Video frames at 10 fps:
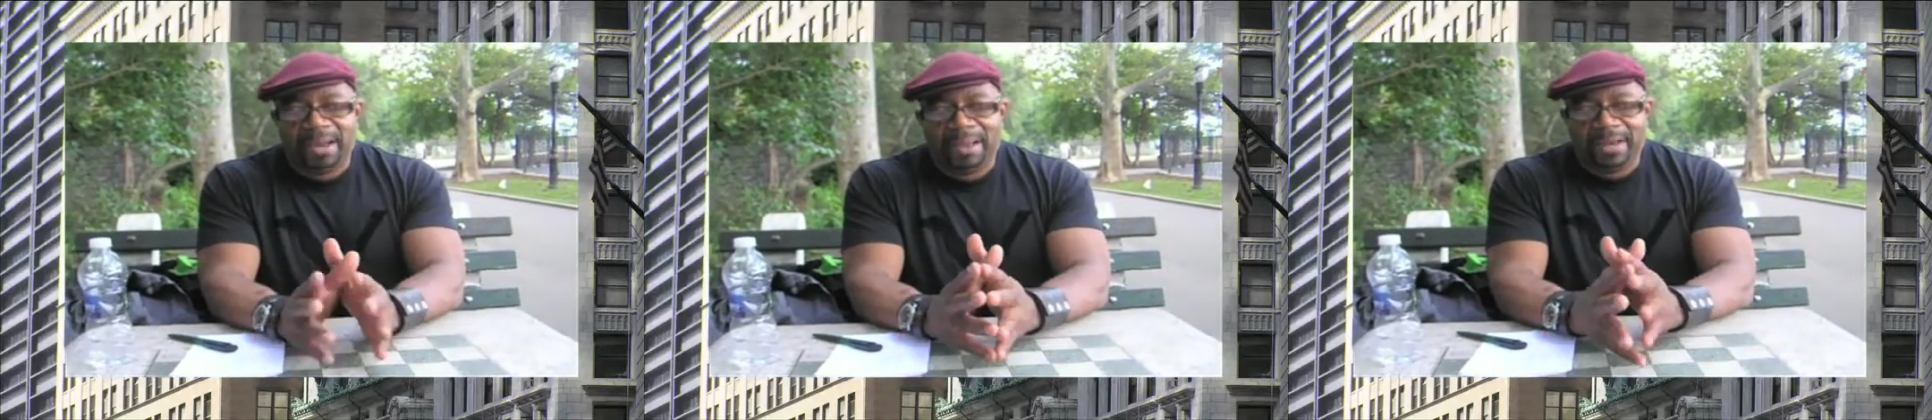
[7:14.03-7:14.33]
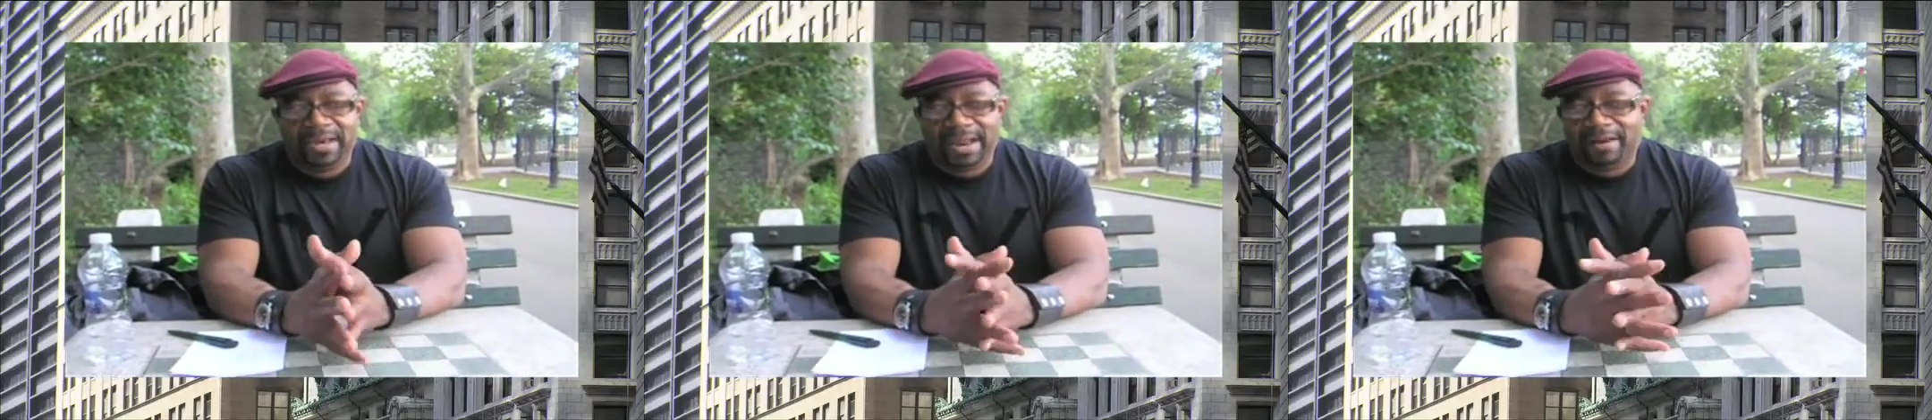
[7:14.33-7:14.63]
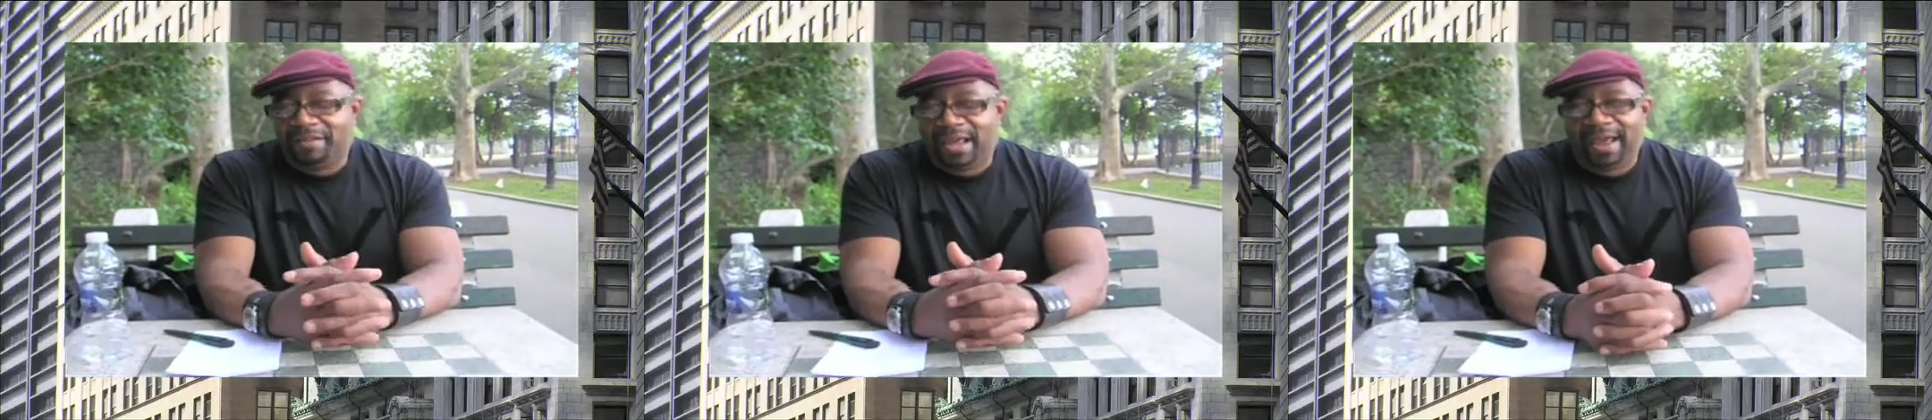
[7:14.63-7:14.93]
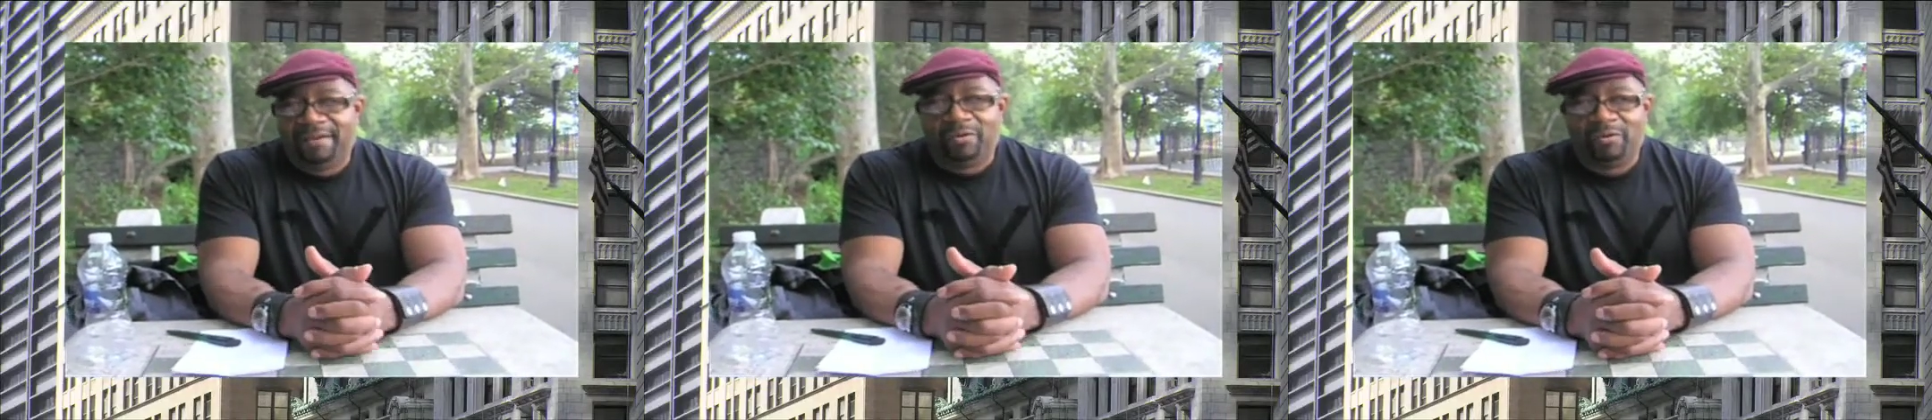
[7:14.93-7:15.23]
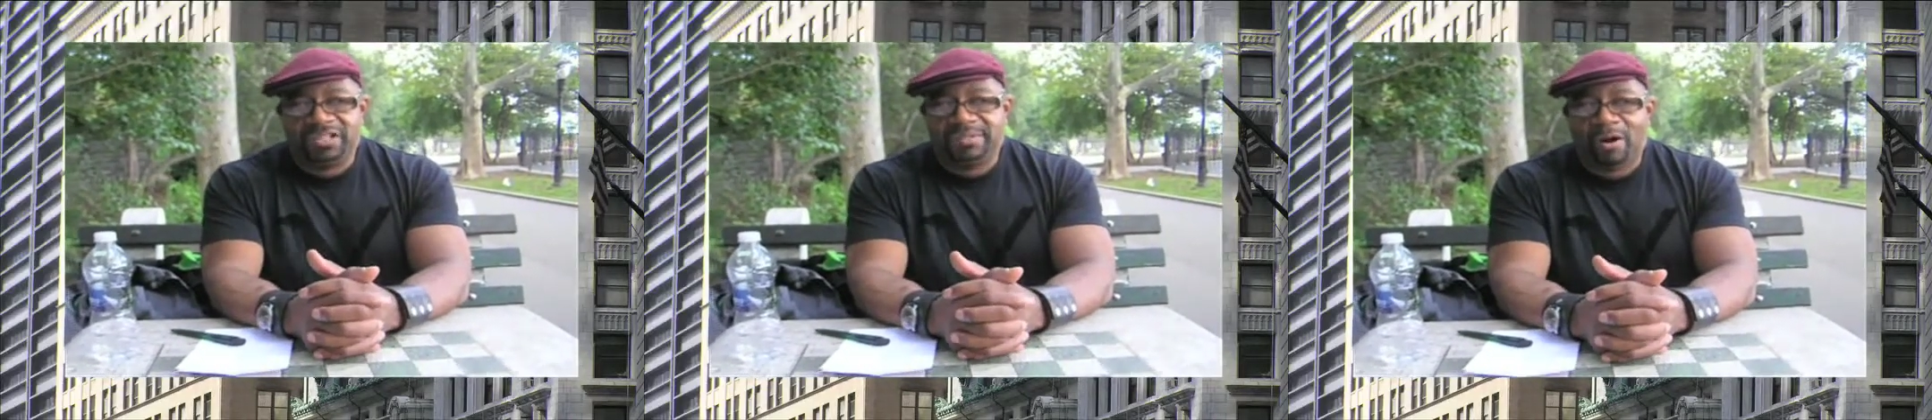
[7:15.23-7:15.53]
and now that they have it
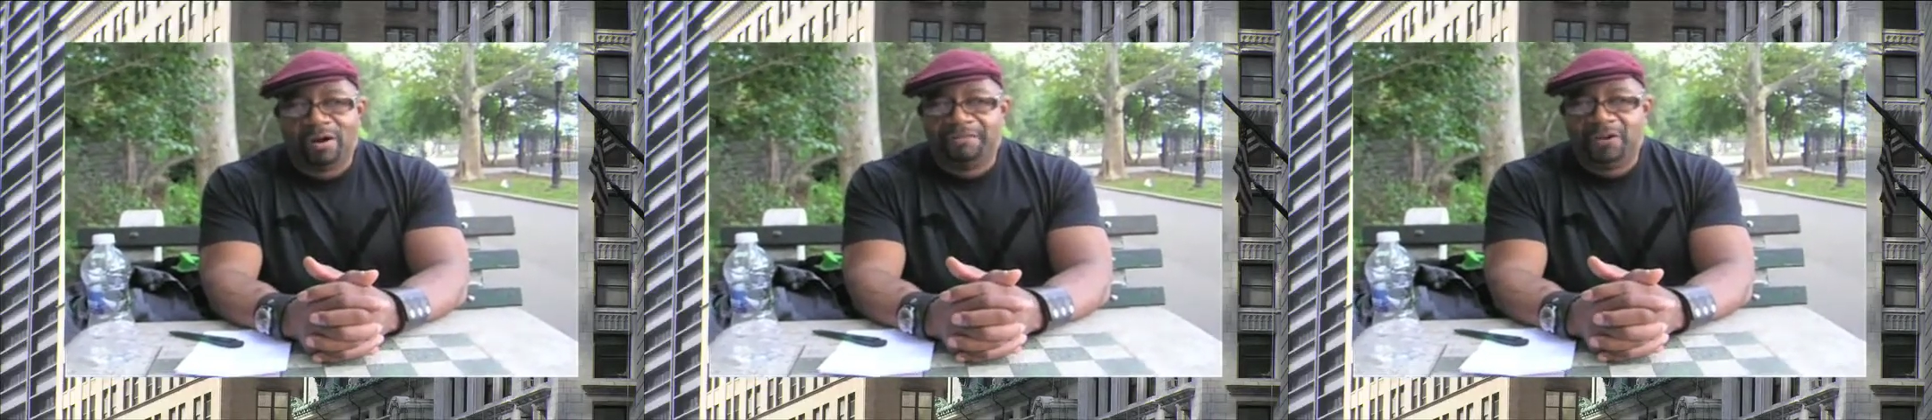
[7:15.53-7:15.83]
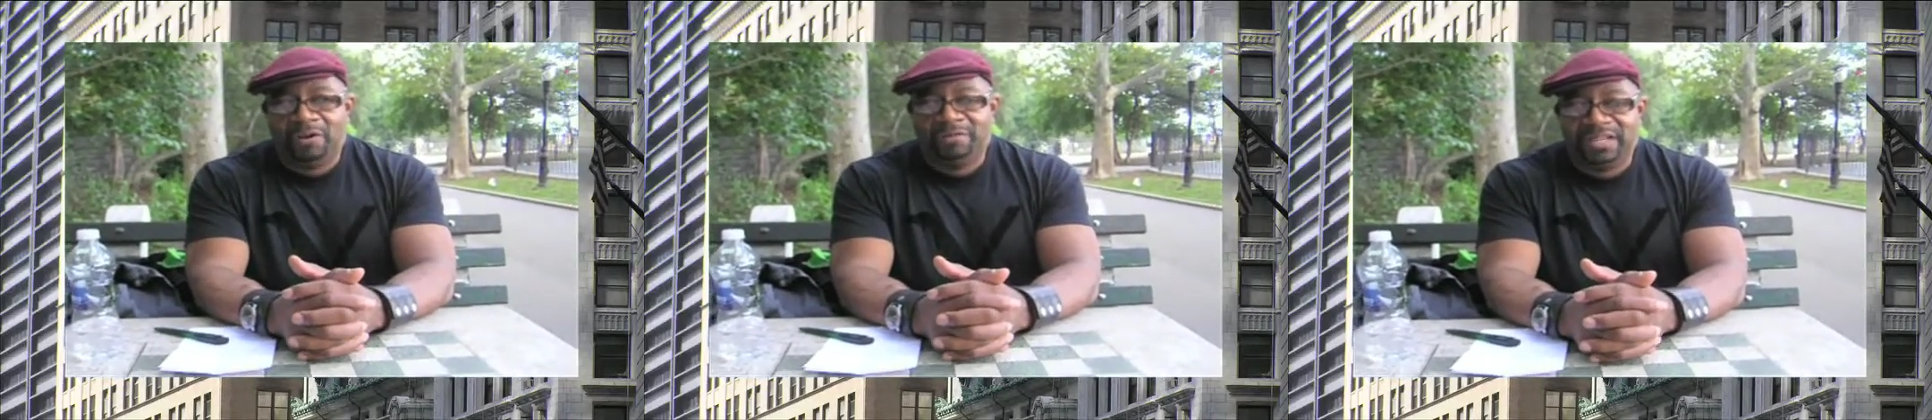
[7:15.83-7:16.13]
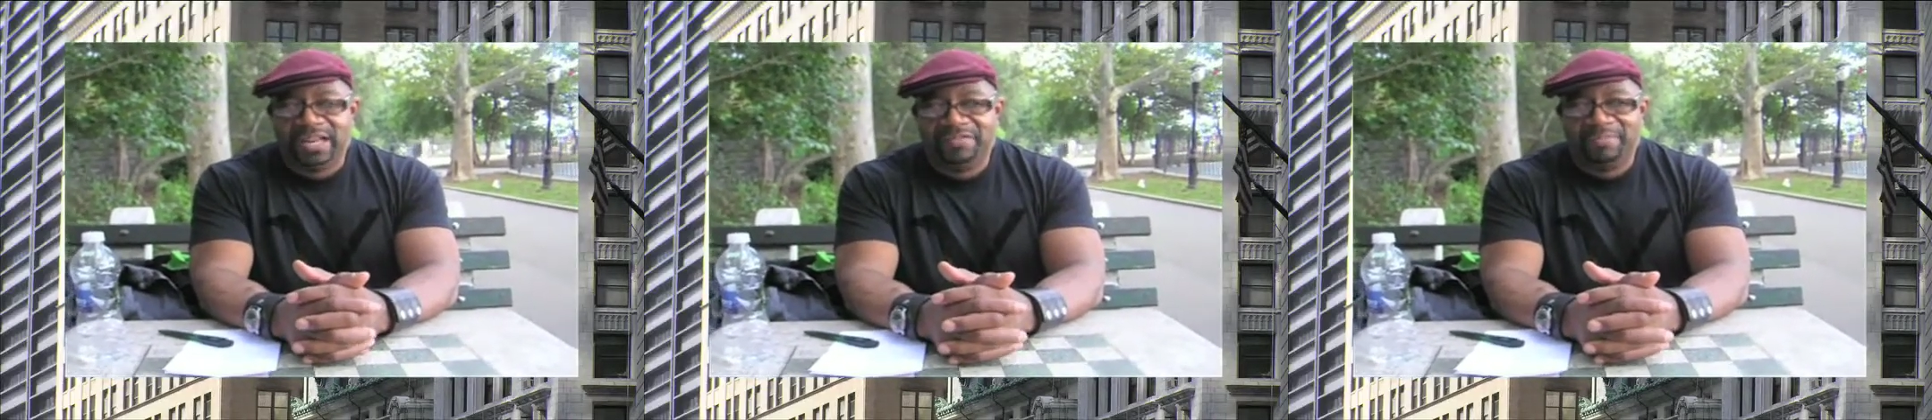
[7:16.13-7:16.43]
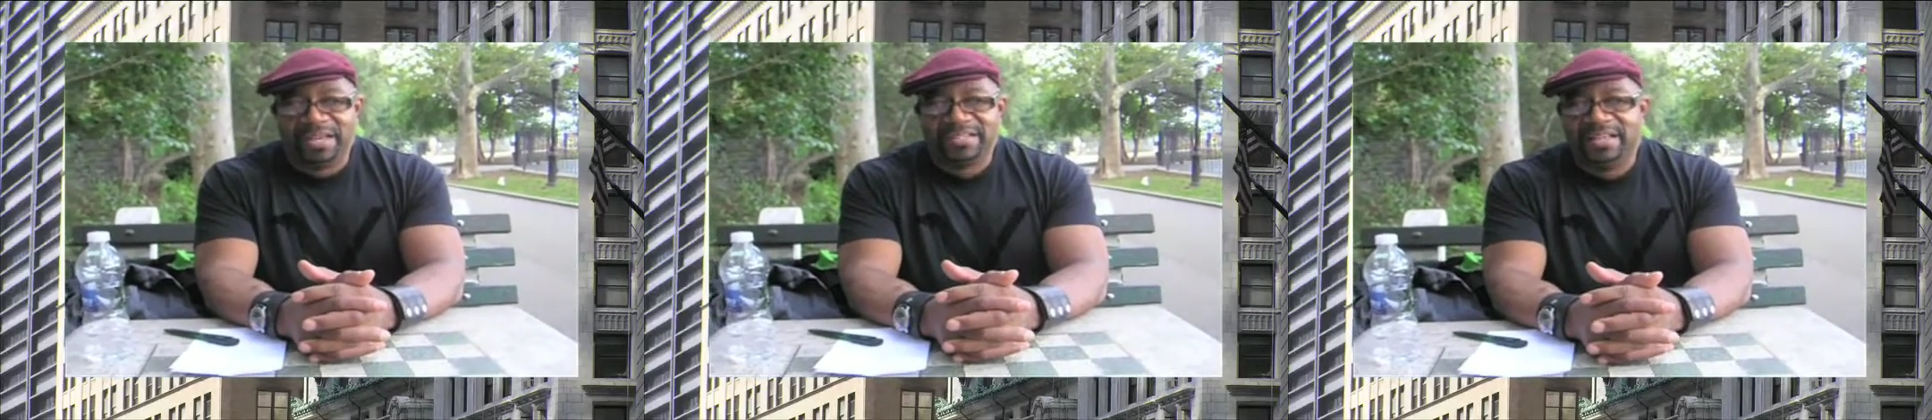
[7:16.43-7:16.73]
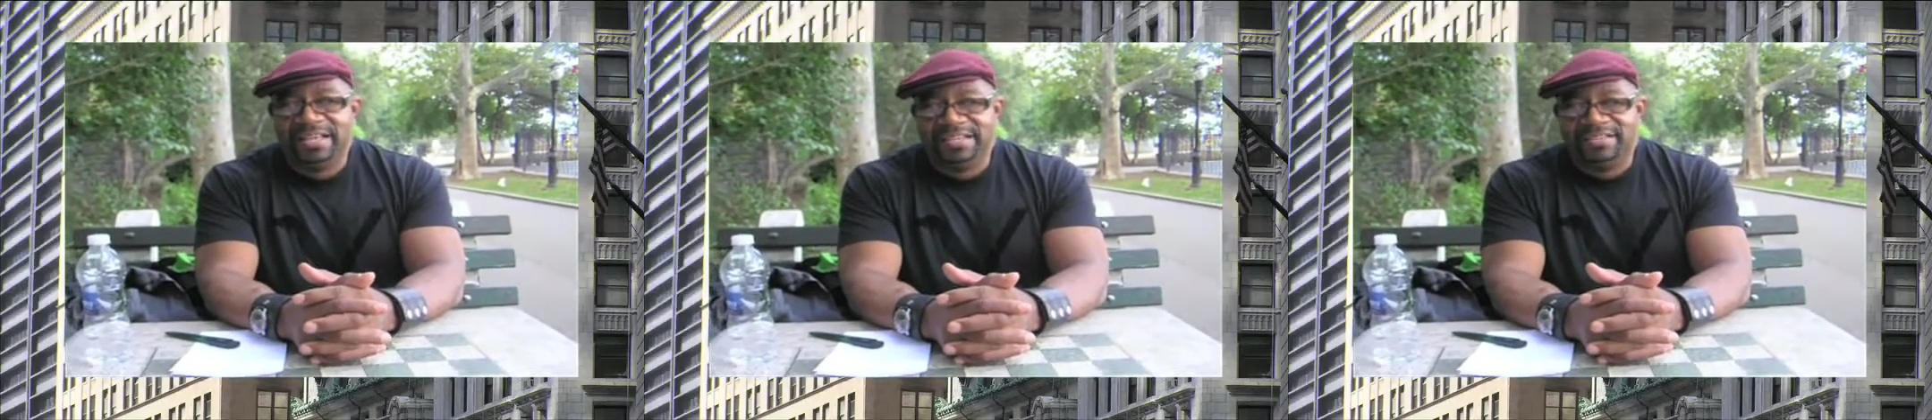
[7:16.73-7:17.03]
on the smartphones, it even makes
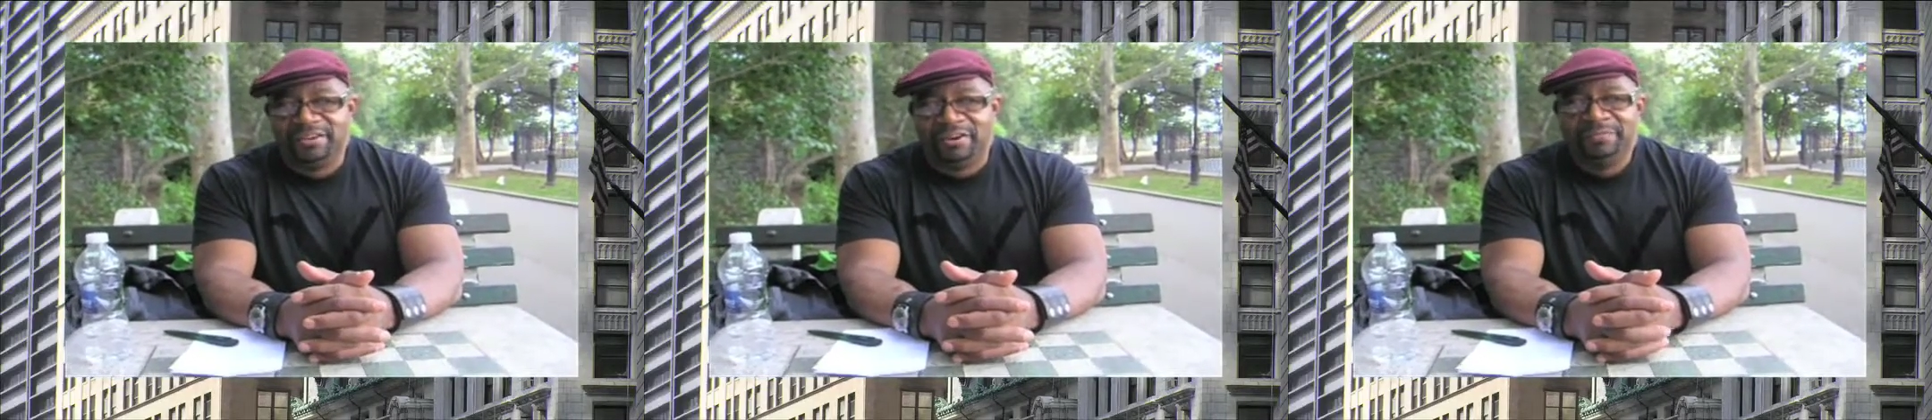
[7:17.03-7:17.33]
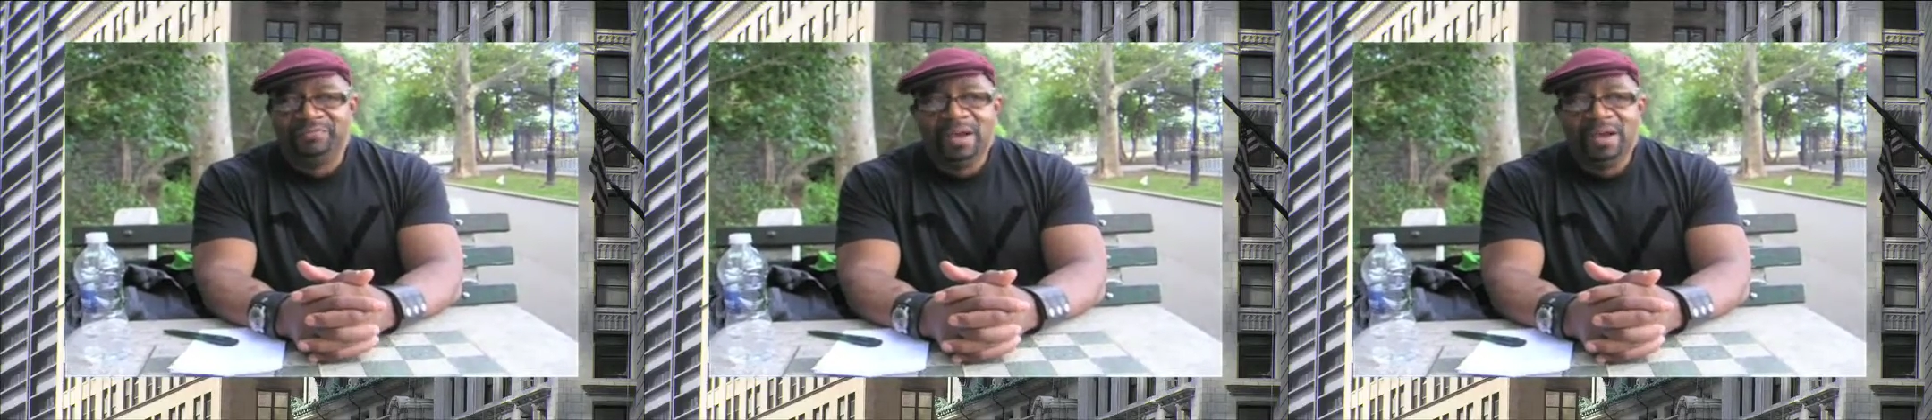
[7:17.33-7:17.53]
it easier